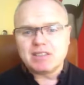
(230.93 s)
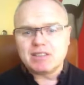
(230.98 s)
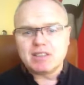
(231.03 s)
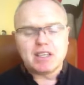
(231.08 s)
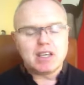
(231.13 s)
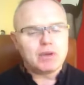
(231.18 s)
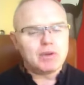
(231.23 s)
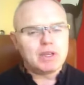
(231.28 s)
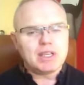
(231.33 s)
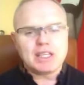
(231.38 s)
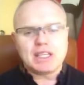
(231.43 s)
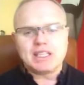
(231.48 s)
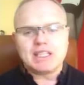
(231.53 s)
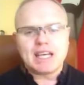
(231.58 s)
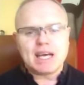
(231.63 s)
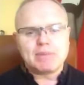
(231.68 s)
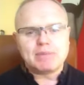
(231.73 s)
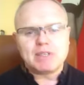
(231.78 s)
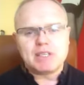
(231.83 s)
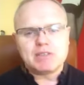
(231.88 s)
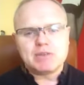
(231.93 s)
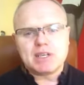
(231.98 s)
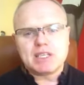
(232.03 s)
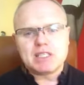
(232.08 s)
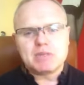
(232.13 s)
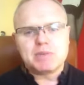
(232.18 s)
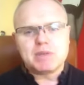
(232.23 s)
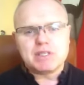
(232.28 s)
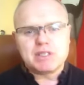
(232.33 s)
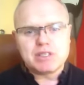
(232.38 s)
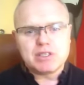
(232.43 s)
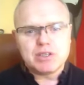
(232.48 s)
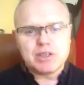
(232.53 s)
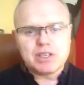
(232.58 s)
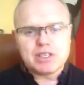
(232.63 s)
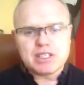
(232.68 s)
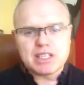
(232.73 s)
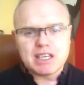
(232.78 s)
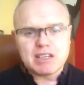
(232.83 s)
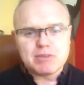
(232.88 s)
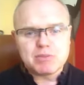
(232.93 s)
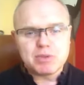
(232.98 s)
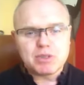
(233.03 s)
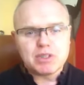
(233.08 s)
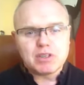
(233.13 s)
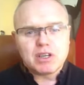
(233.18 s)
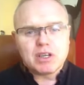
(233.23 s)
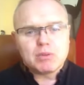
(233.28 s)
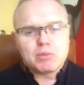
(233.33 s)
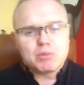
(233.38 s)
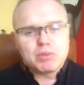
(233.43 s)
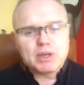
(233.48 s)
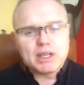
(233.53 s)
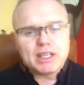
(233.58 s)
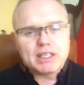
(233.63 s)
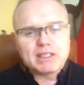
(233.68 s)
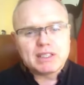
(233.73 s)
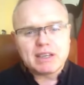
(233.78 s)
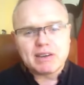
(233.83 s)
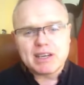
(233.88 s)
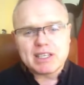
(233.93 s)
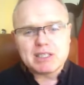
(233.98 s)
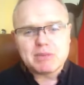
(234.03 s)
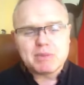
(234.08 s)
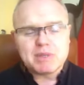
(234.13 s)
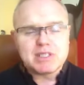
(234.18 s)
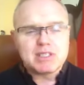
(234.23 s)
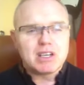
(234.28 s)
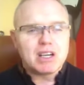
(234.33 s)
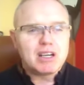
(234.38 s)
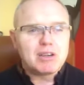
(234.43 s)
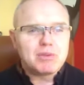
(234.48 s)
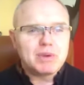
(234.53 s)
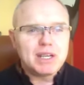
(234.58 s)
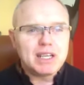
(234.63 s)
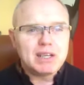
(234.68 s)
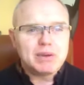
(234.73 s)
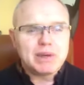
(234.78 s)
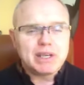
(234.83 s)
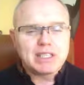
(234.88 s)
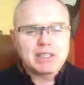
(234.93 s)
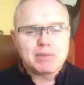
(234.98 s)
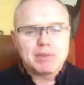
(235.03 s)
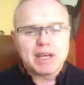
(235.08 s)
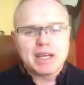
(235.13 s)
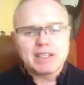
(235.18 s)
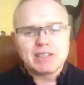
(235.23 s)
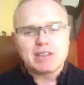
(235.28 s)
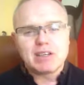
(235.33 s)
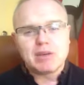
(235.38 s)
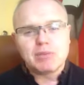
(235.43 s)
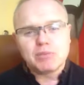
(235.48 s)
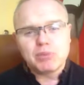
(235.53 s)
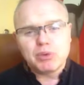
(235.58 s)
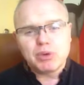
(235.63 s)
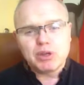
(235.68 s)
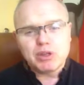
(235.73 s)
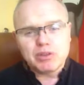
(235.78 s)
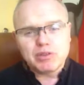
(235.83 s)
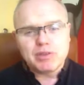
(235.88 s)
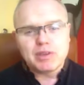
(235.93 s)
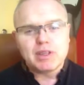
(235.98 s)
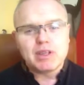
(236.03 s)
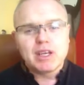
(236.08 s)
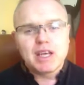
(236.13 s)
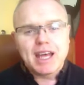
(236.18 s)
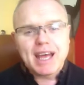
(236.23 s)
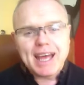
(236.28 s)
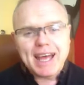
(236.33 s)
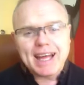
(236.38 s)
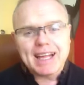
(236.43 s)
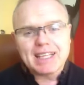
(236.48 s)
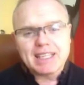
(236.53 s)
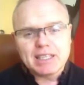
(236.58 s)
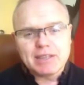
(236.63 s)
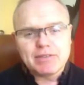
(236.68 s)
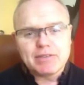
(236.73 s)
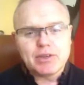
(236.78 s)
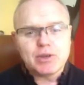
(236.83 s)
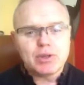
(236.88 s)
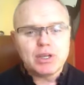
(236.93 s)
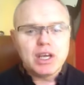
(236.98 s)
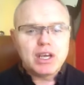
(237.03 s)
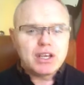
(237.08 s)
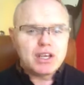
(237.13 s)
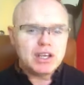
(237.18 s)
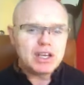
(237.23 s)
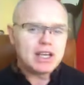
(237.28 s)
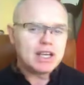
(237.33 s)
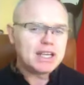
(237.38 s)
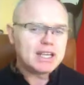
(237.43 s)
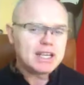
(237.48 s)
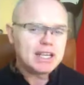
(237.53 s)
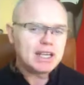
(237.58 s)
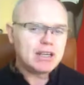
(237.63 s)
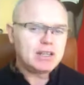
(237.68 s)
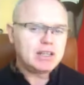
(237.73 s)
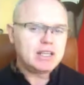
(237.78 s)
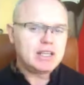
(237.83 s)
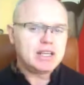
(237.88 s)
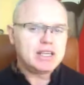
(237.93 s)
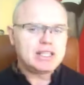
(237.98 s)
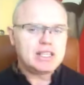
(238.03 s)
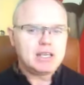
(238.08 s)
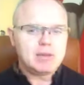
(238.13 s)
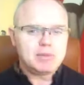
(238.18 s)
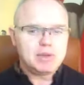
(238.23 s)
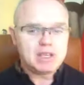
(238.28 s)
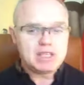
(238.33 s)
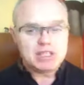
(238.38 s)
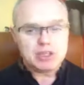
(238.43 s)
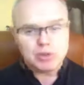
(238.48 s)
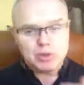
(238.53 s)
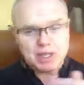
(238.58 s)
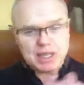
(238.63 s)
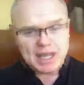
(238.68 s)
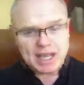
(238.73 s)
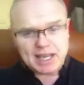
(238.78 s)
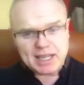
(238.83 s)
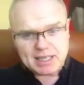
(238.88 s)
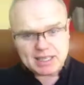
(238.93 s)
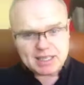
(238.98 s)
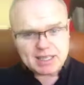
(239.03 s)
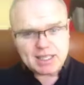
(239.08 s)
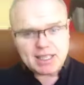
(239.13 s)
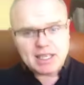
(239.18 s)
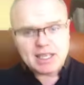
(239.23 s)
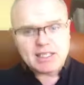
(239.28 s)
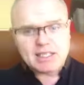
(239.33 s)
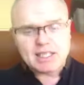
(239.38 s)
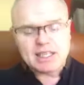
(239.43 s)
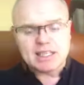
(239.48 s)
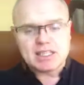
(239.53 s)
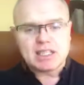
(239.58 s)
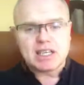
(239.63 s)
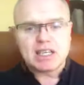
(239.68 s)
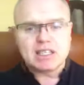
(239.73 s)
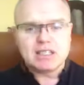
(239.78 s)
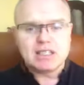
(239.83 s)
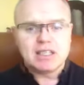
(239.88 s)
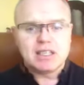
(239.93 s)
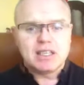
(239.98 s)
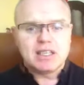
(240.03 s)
you can adapt his recipes to suit yourselves, but they're all brilliant. The recipes are all really quick to make. They're all beautiful, healthy food. You got to get out of the idea because you eat healthy that it's got